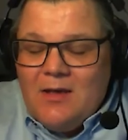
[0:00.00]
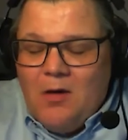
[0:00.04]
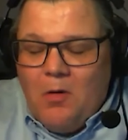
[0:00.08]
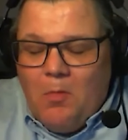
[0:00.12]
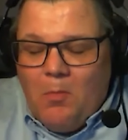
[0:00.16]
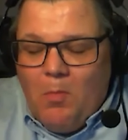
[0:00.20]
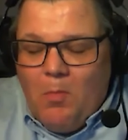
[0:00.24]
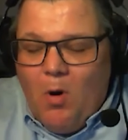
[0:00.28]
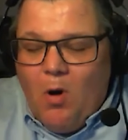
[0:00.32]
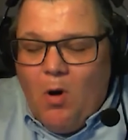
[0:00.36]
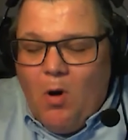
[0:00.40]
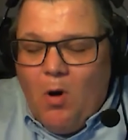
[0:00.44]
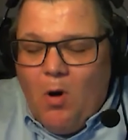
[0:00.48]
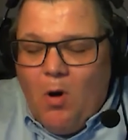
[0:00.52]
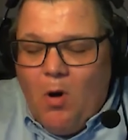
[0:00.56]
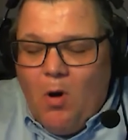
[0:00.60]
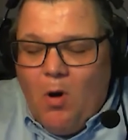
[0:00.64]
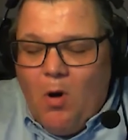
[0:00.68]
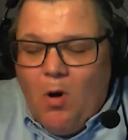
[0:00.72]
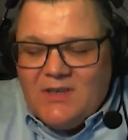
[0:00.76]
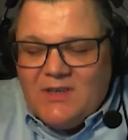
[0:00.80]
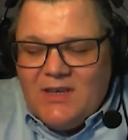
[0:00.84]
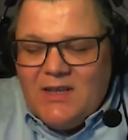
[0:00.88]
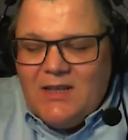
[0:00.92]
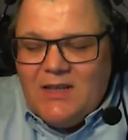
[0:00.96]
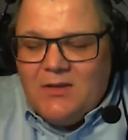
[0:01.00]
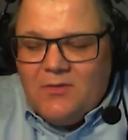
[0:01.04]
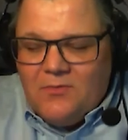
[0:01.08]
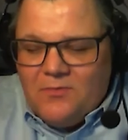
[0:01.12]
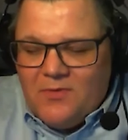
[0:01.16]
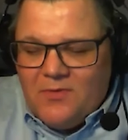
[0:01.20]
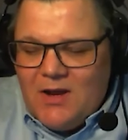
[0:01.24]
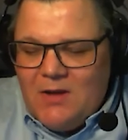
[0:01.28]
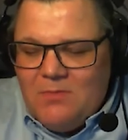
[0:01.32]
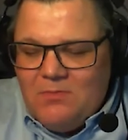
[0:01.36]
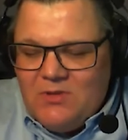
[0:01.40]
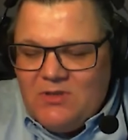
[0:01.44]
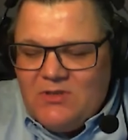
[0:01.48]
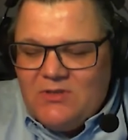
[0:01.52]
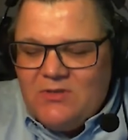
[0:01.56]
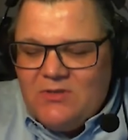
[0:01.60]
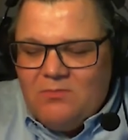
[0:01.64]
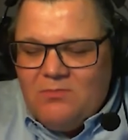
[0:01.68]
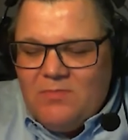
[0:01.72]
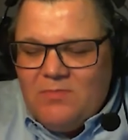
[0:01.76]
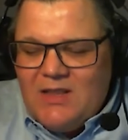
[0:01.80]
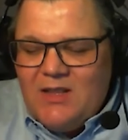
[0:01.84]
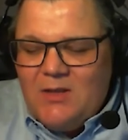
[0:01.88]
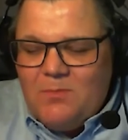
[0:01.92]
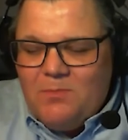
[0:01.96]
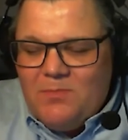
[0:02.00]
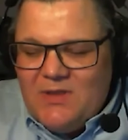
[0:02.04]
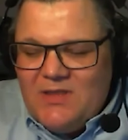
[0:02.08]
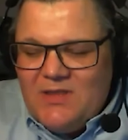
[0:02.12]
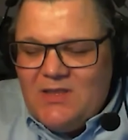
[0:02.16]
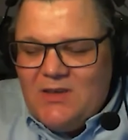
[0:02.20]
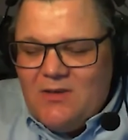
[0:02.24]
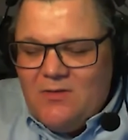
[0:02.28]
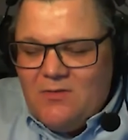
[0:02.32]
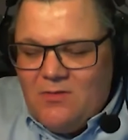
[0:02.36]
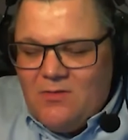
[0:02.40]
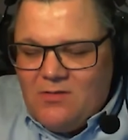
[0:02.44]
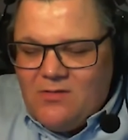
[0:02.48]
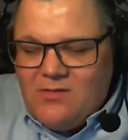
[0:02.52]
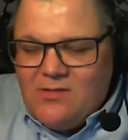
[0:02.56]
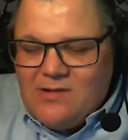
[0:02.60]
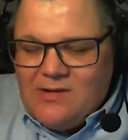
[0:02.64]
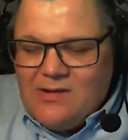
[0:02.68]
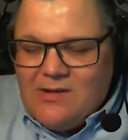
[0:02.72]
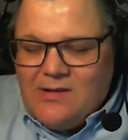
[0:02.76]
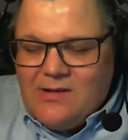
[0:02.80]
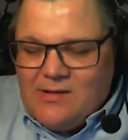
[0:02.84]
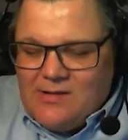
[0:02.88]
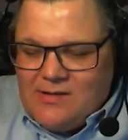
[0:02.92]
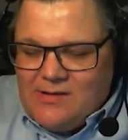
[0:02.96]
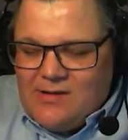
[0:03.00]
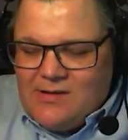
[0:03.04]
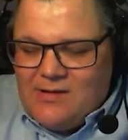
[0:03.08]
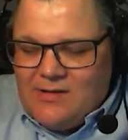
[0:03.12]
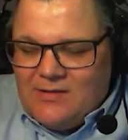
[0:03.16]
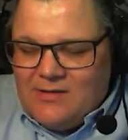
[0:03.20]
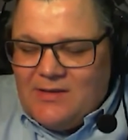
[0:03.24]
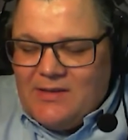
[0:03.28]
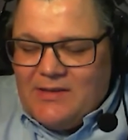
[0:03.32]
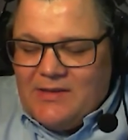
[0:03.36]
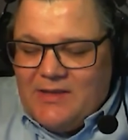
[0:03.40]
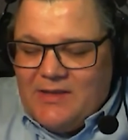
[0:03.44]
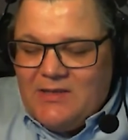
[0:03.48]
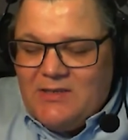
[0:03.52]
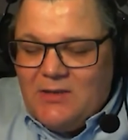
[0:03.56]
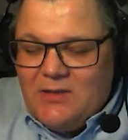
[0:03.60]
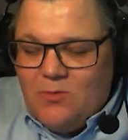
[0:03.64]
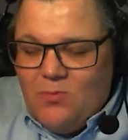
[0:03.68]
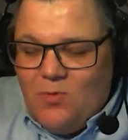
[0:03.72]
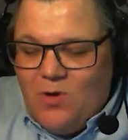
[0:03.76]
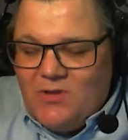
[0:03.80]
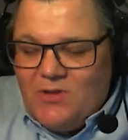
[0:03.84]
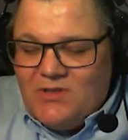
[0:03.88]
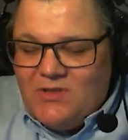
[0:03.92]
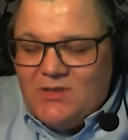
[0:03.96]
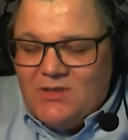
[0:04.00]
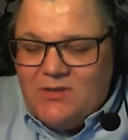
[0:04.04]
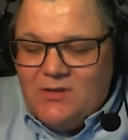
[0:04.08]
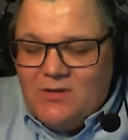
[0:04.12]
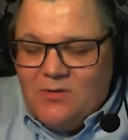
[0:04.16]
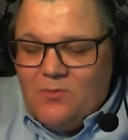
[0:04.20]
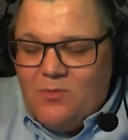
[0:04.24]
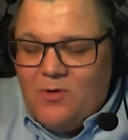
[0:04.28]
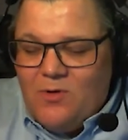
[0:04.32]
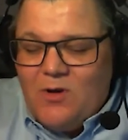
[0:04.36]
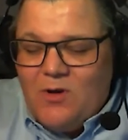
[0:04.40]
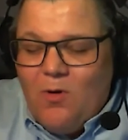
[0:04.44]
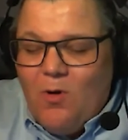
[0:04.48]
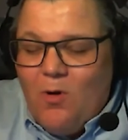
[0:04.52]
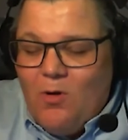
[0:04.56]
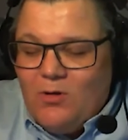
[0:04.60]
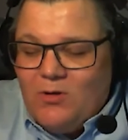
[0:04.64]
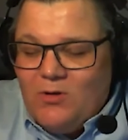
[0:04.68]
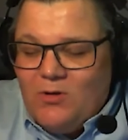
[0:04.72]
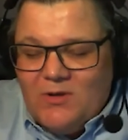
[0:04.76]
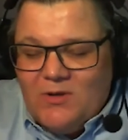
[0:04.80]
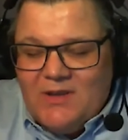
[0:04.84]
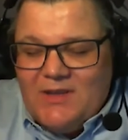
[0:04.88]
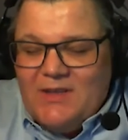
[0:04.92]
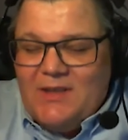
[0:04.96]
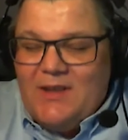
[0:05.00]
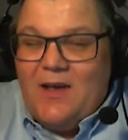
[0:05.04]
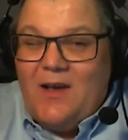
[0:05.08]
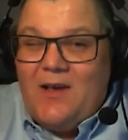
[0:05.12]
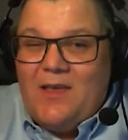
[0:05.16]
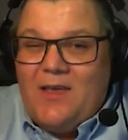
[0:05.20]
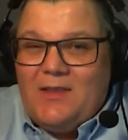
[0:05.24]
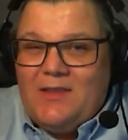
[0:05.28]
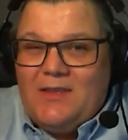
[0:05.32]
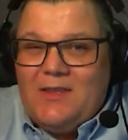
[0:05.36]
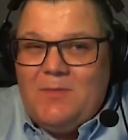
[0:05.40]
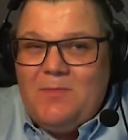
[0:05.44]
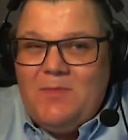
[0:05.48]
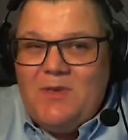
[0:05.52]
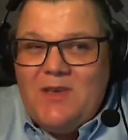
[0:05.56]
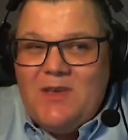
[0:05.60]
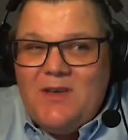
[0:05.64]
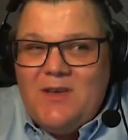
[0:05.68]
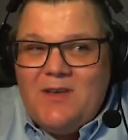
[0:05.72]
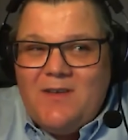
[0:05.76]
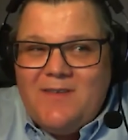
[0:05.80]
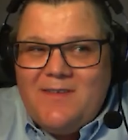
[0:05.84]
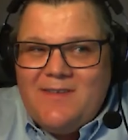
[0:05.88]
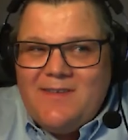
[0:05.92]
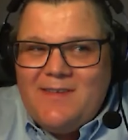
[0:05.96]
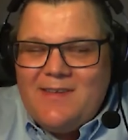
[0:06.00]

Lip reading: most of the real developments on metal printing, the initial ones, were all done in academia.